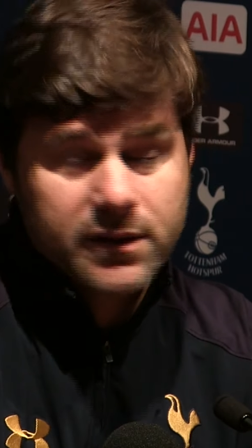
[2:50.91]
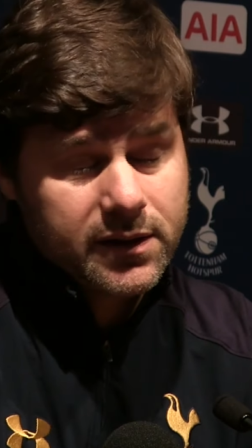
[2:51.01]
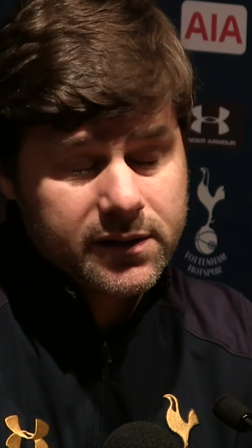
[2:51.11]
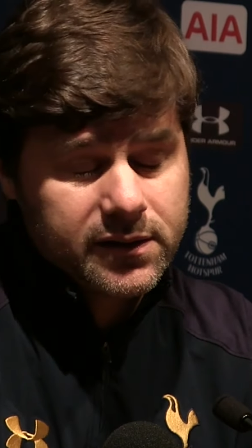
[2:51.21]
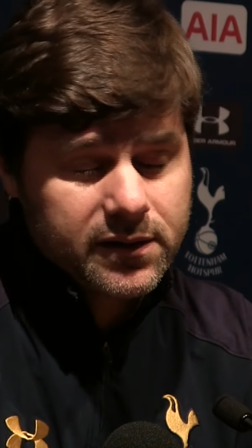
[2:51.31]

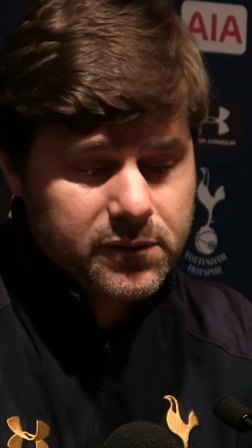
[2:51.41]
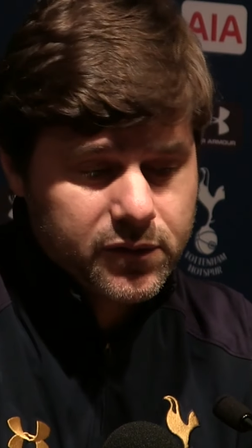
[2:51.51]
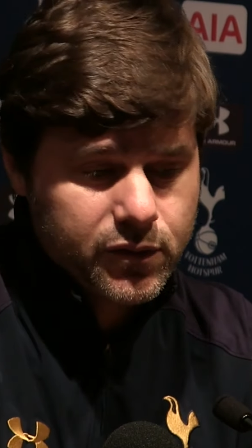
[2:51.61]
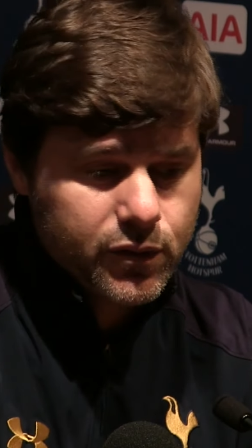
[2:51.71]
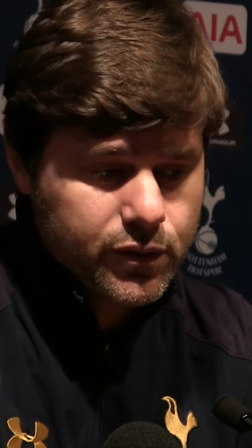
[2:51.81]
the
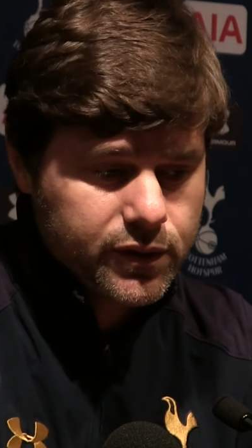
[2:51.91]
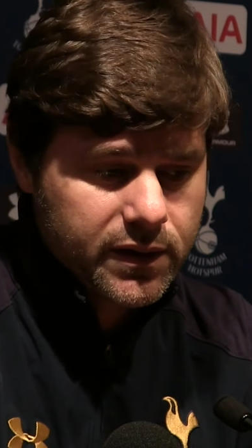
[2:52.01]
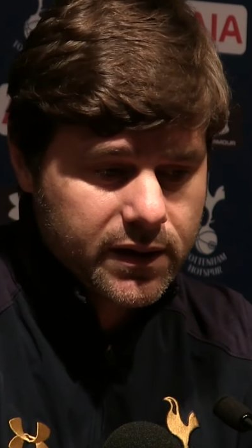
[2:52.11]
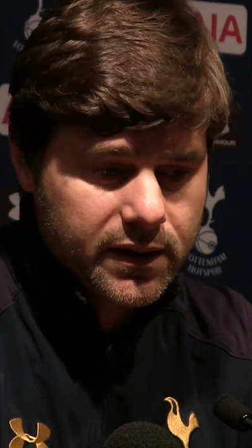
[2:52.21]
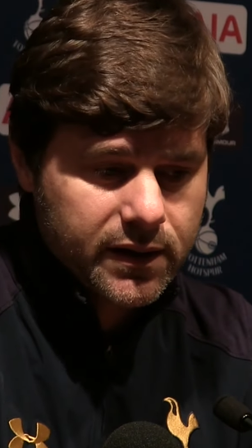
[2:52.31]
system to
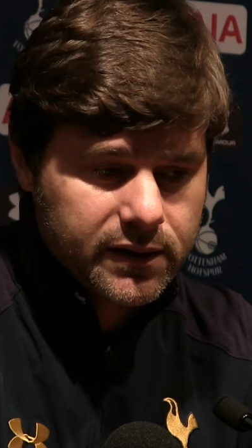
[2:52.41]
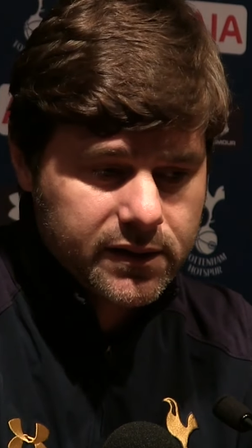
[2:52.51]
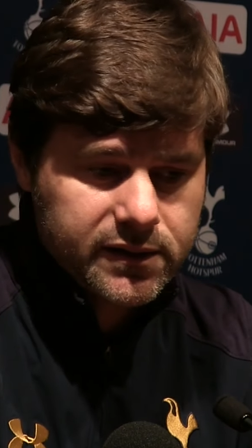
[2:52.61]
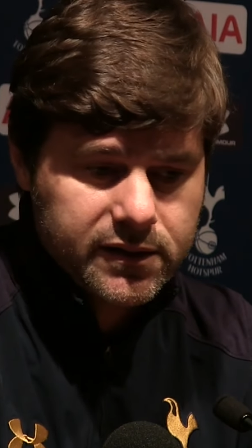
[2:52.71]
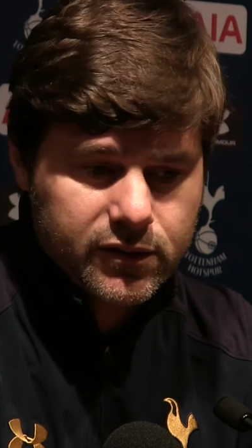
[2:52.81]
use uh,
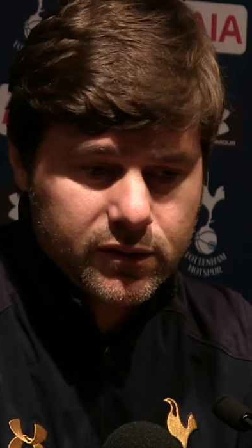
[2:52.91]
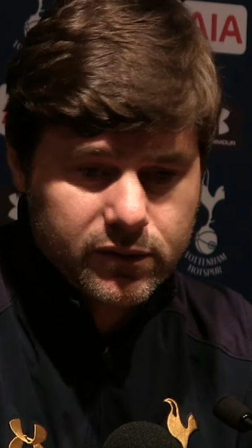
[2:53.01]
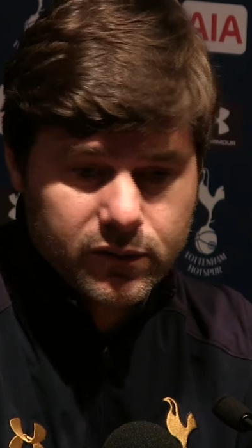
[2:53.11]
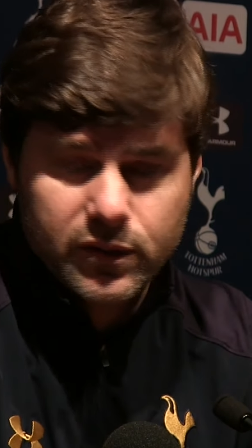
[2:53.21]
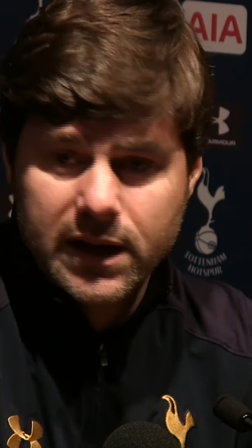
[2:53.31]
this
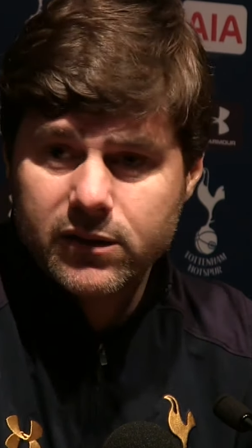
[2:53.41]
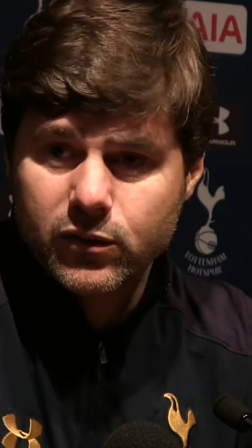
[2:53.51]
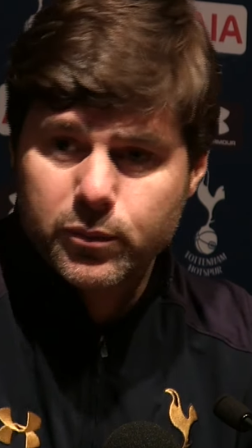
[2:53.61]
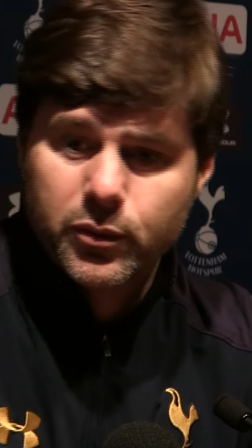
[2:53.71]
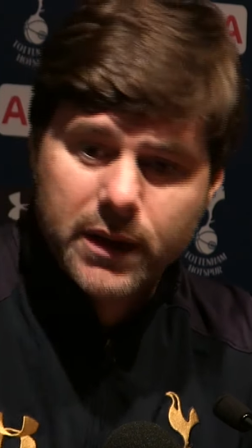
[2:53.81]
season to try
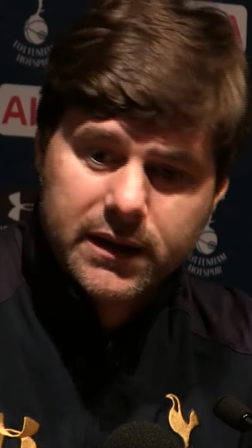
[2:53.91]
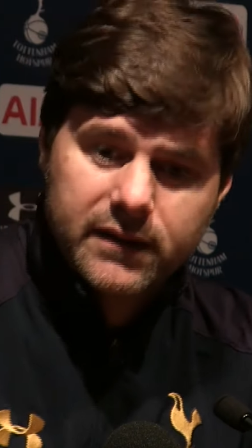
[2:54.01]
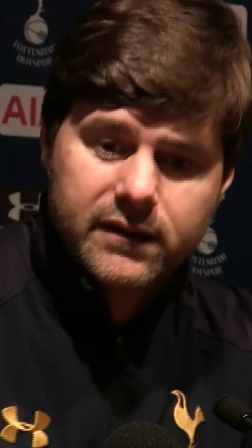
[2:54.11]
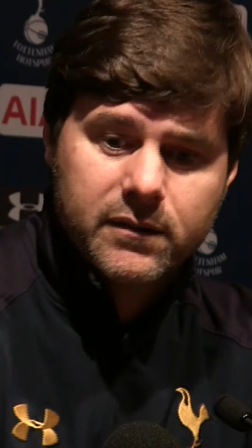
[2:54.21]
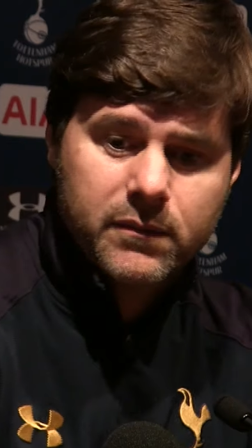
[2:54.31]
to provide
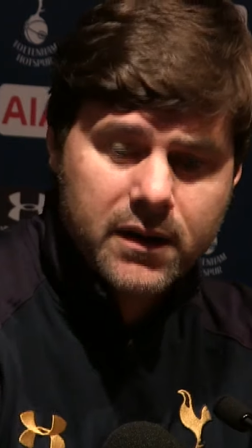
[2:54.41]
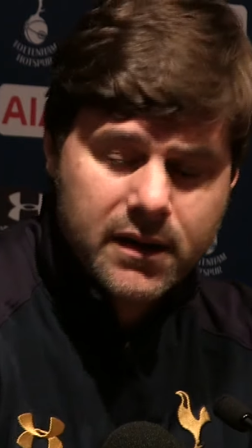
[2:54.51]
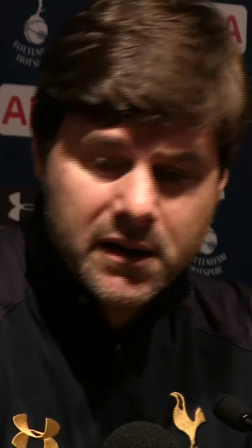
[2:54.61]
the team